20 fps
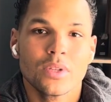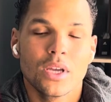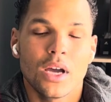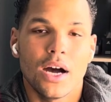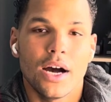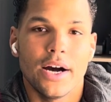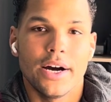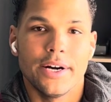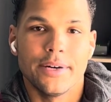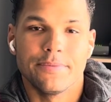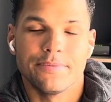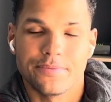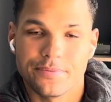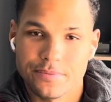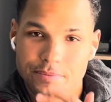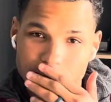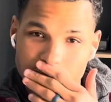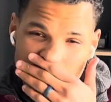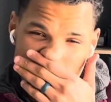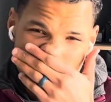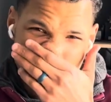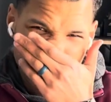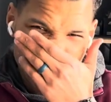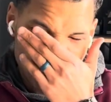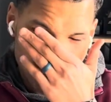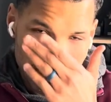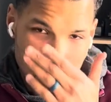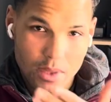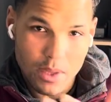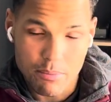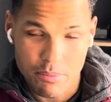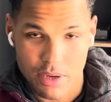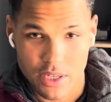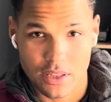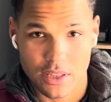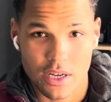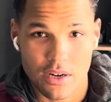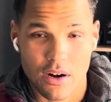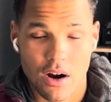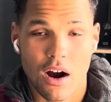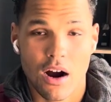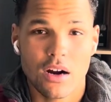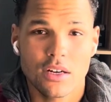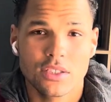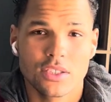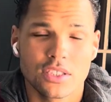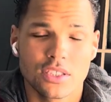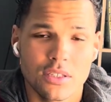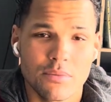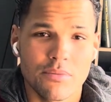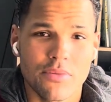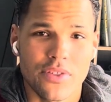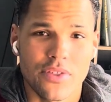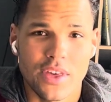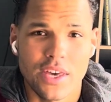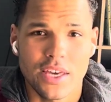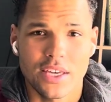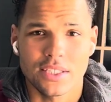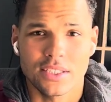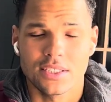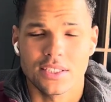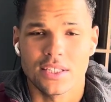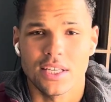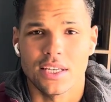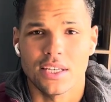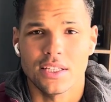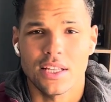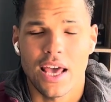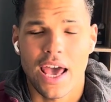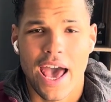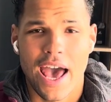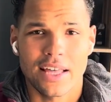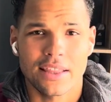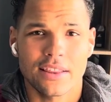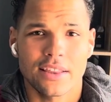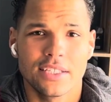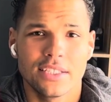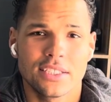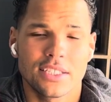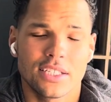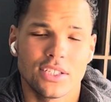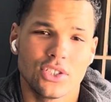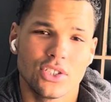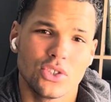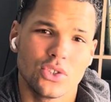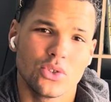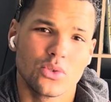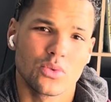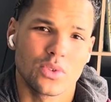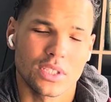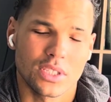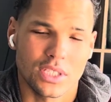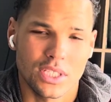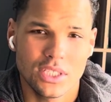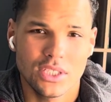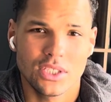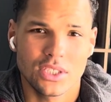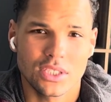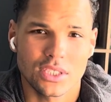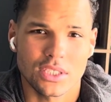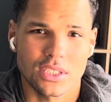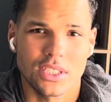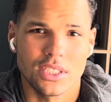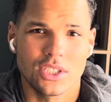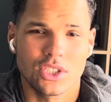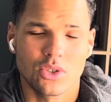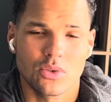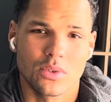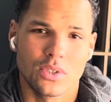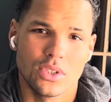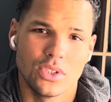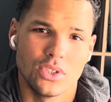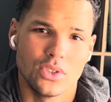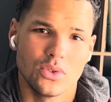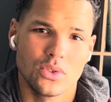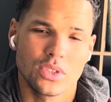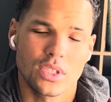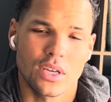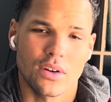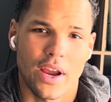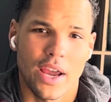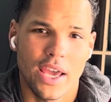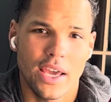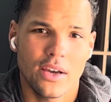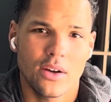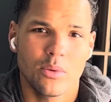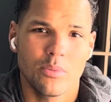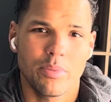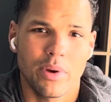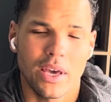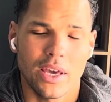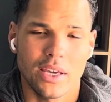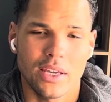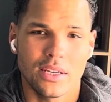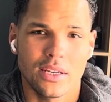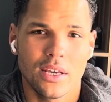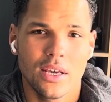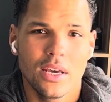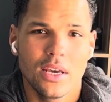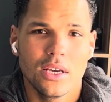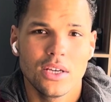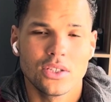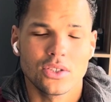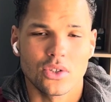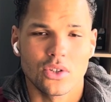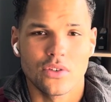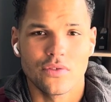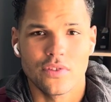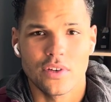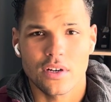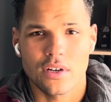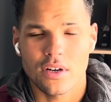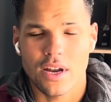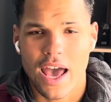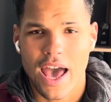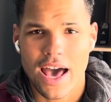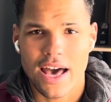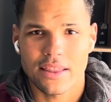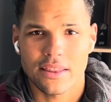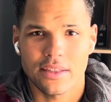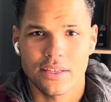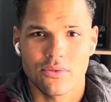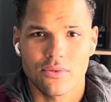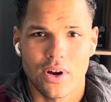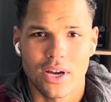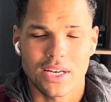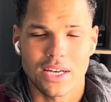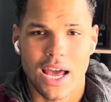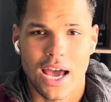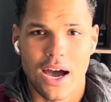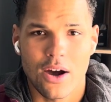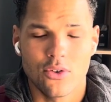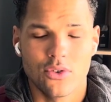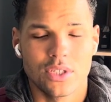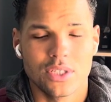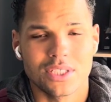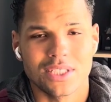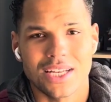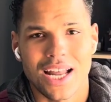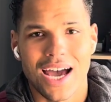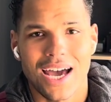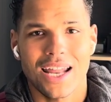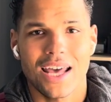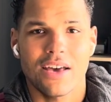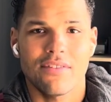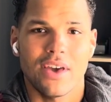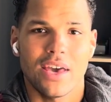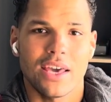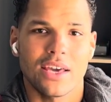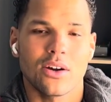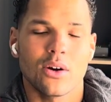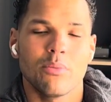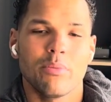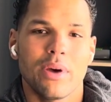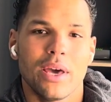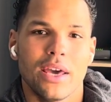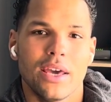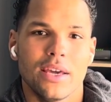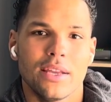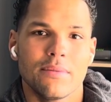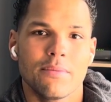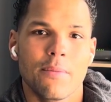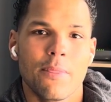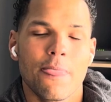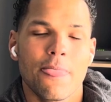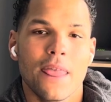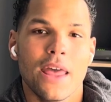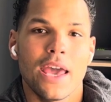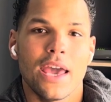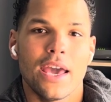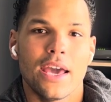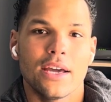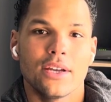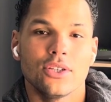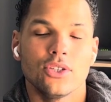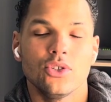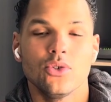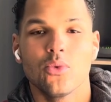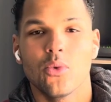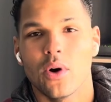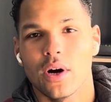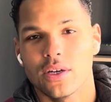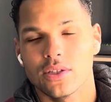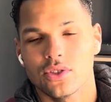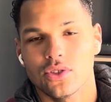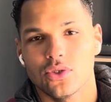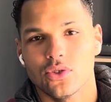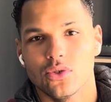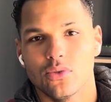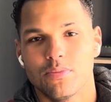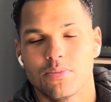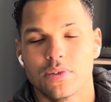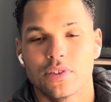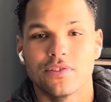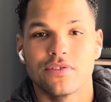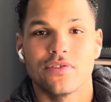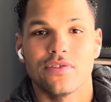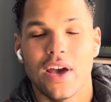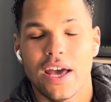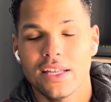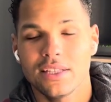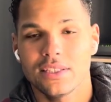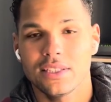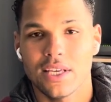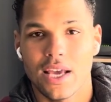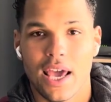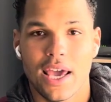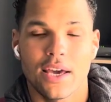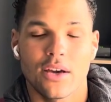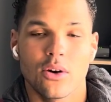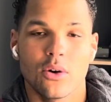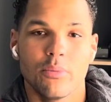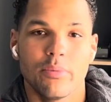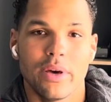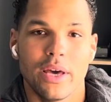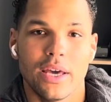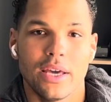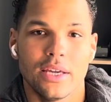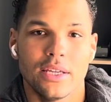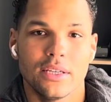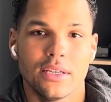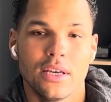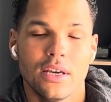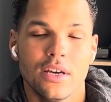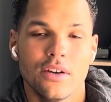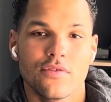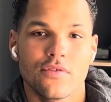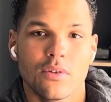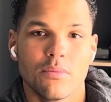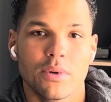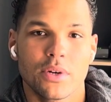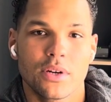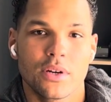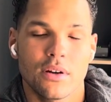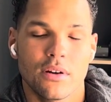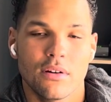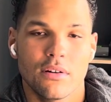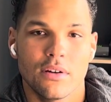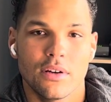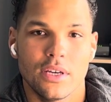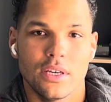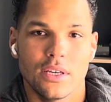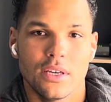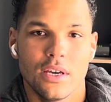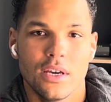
But there are some things that athletes can do religiously to reduce their ankle pain. So if you're an athlete right now who does not have ankle pain and you want to prevent ankle pain from occurring,